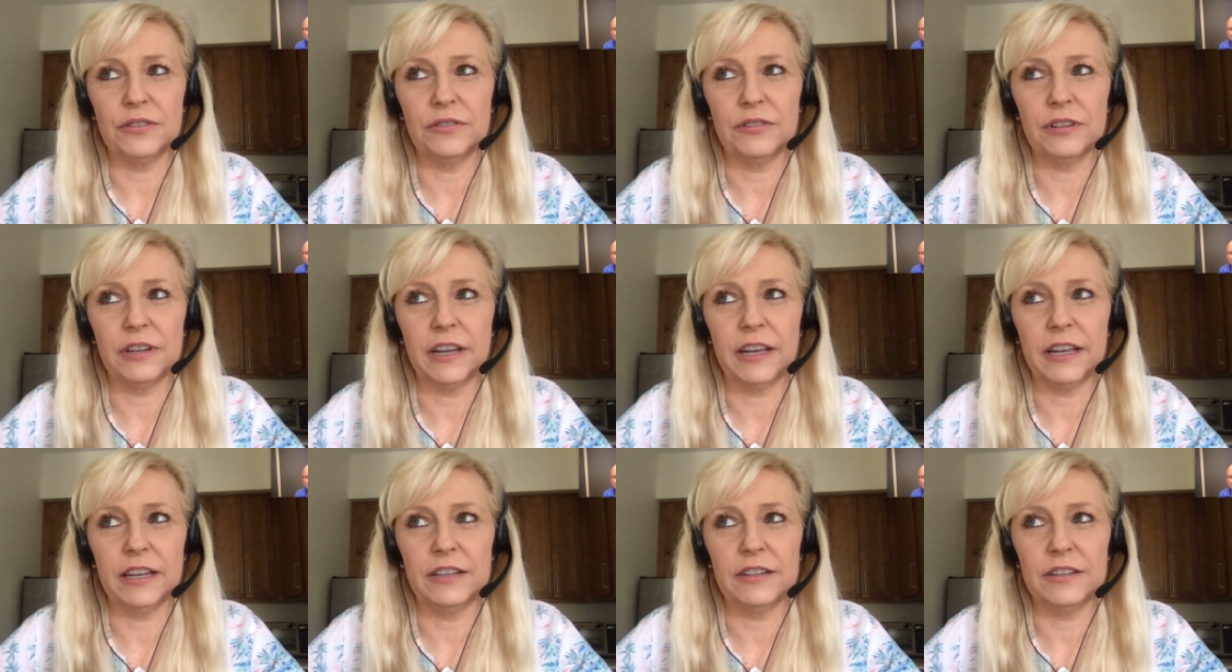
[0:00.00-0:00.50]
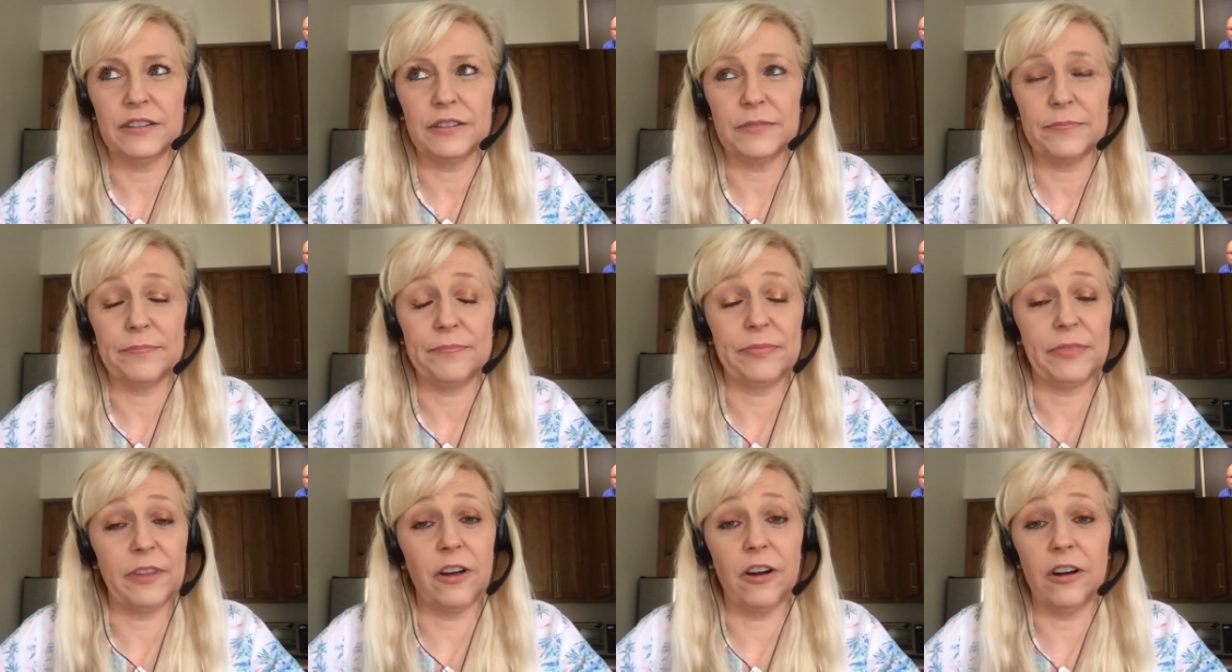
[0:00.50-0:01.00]
And
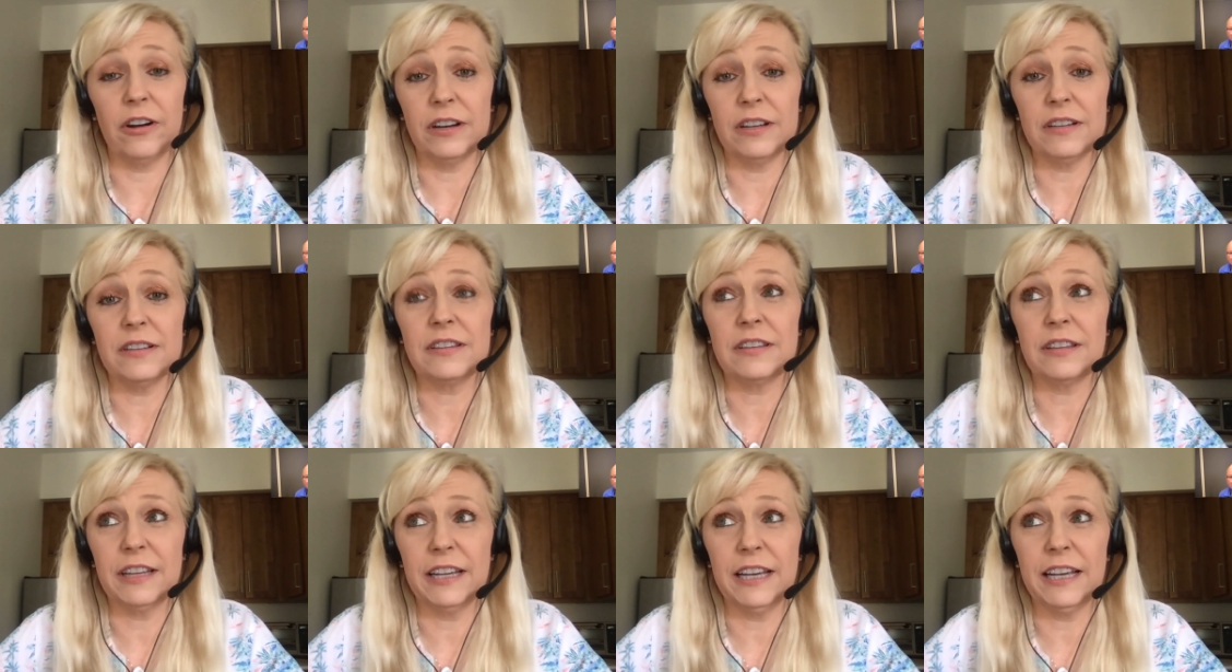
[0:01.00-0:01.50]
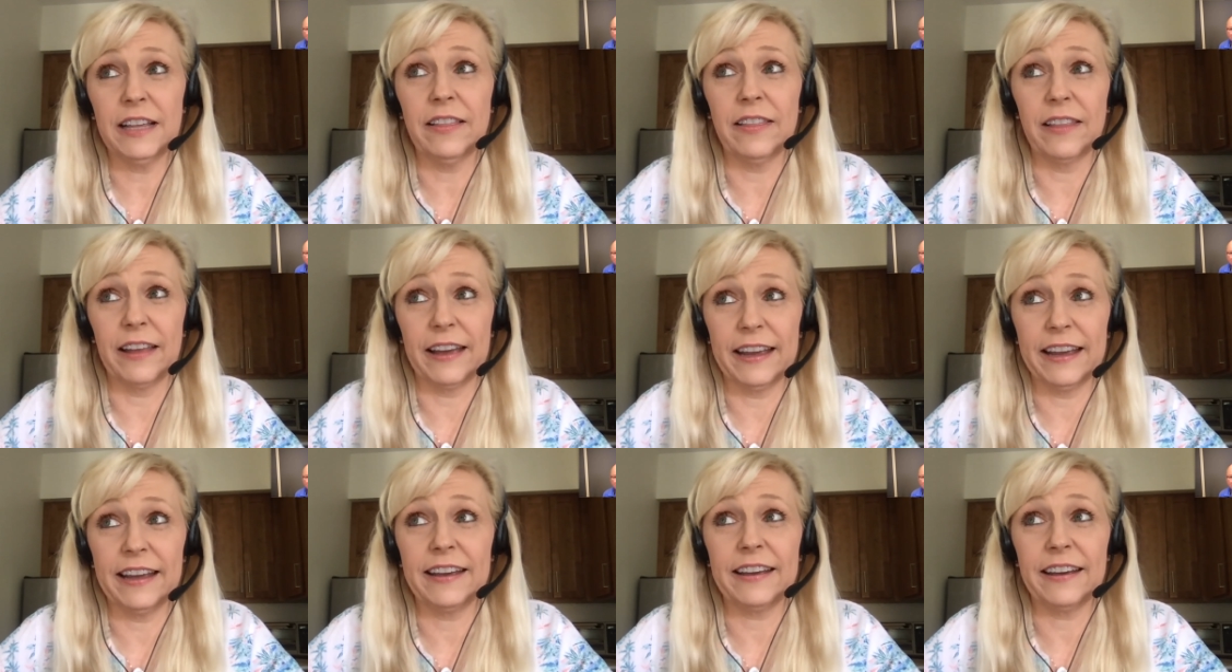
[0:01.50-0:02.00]
honestly,
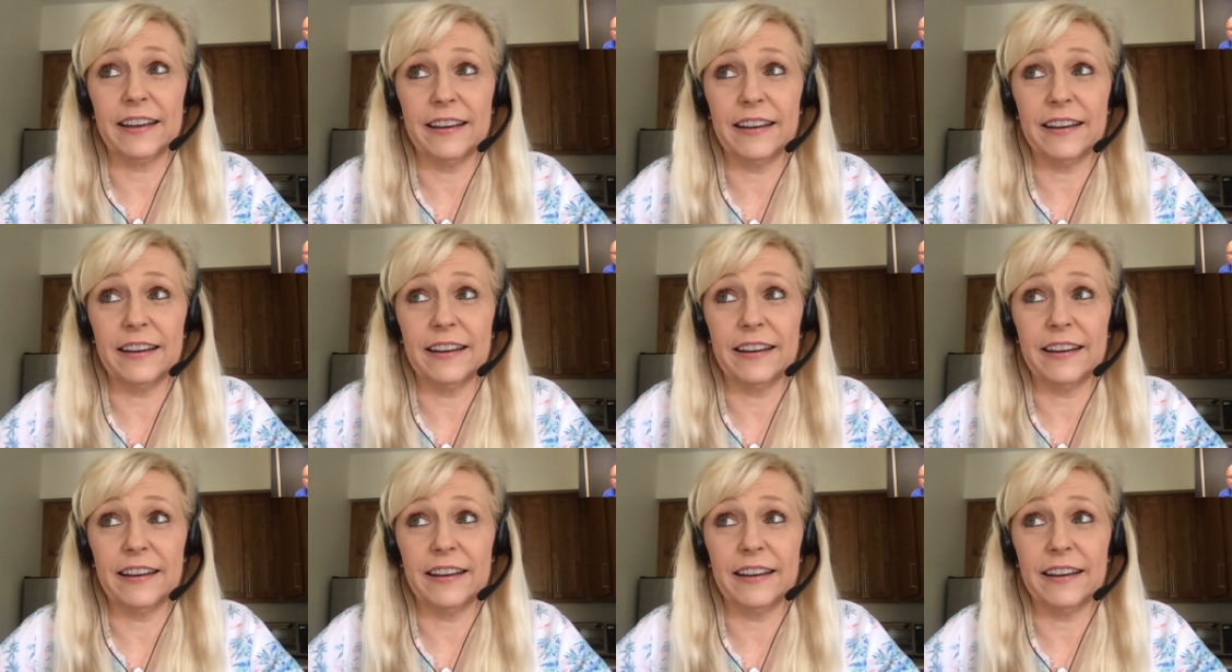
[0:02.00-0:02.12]
like